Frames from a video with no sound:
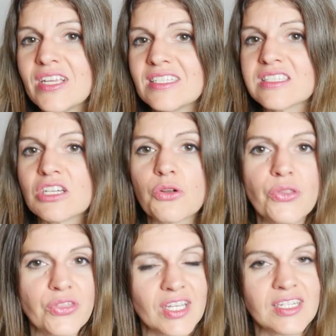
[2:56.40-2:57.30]
these little
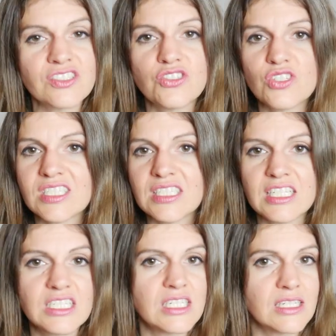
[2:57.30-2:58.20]
things you just
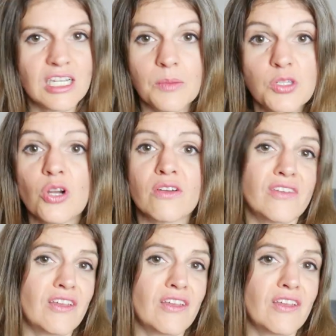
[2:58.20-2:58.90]
need to observe.